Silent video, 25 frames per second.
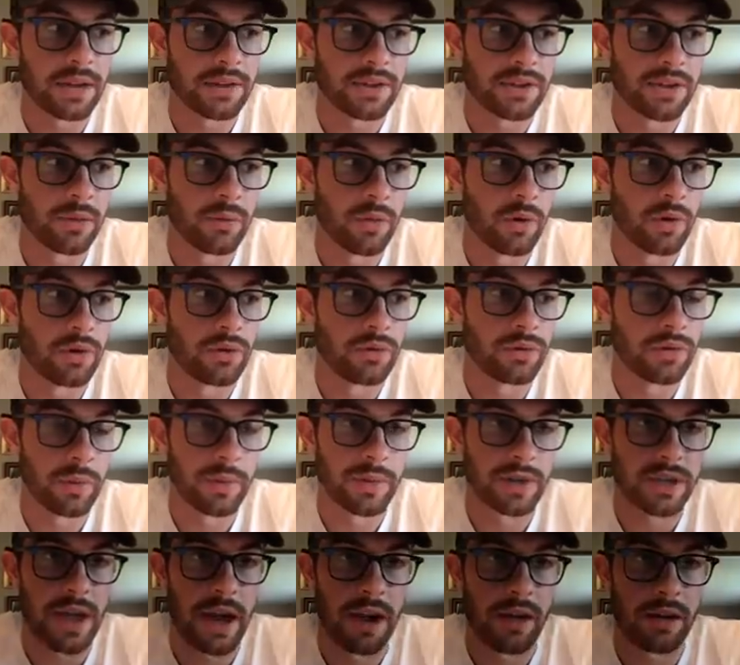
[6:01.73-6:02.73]
someone who's
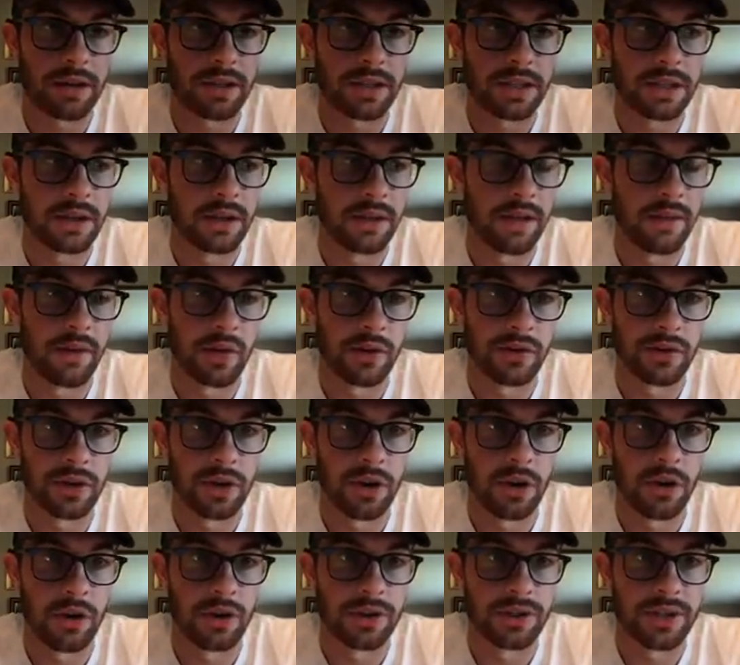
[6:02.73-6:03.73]
almost guaranteed 1,100
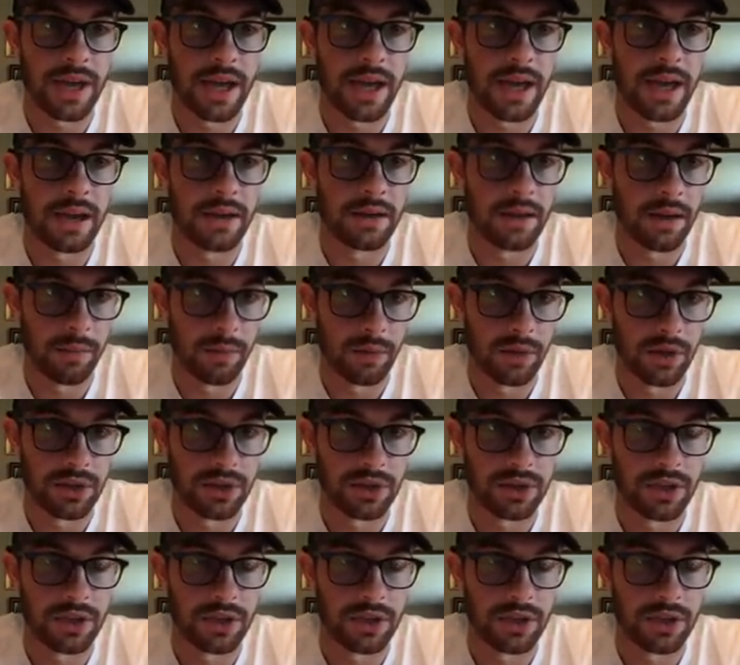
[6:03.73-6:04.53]
yards and double-digit